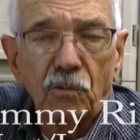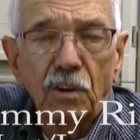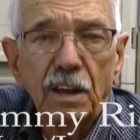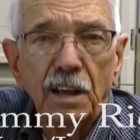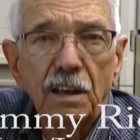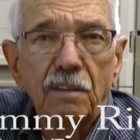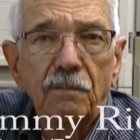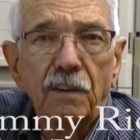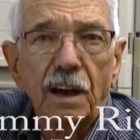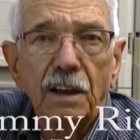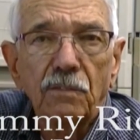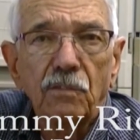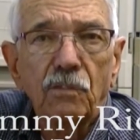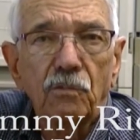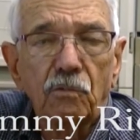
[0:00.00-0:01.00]
He
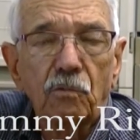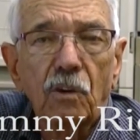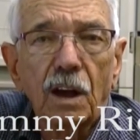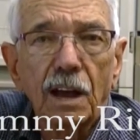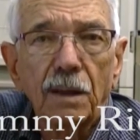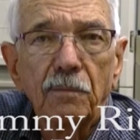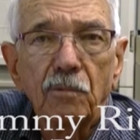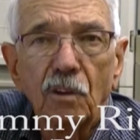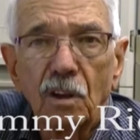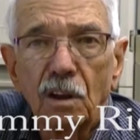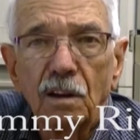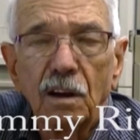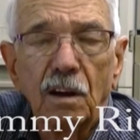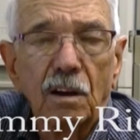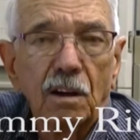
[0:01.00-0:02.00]
advises tribes
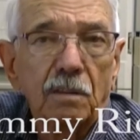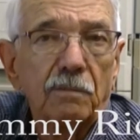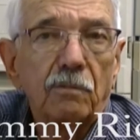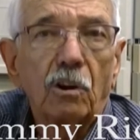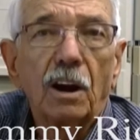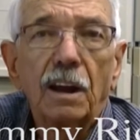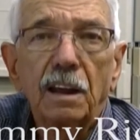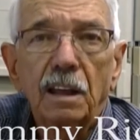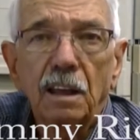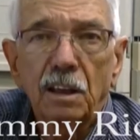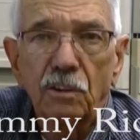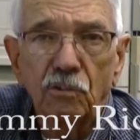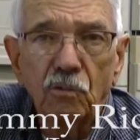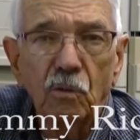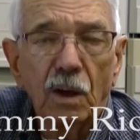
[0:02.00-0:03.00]
on a variety of
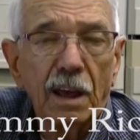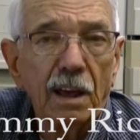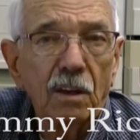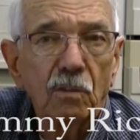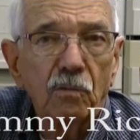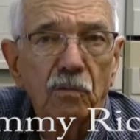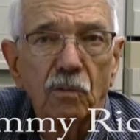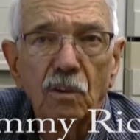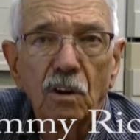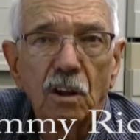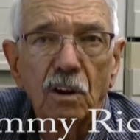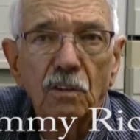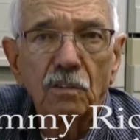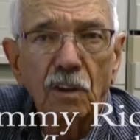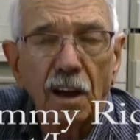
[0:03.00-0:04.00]
issues, has for a
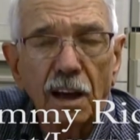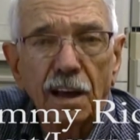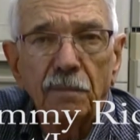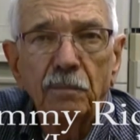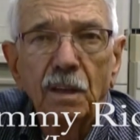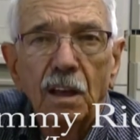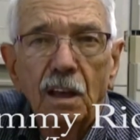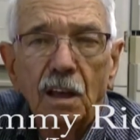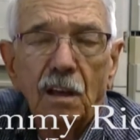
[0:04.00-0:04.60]
long time,